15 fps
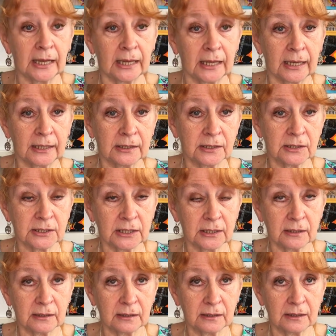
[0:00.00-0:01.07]
And
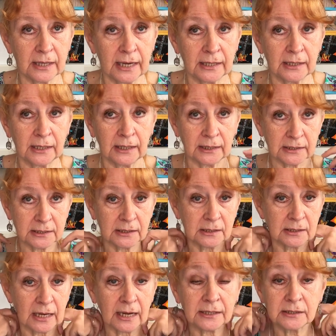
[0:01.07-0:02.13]
then
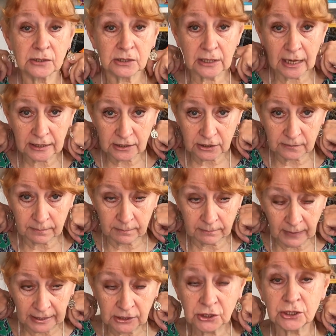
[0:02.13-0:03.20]
I'd
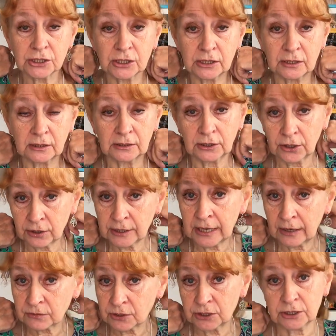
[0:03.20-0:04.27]
managed to learn
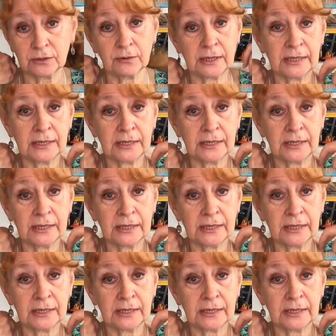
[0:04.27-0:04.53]
how to do a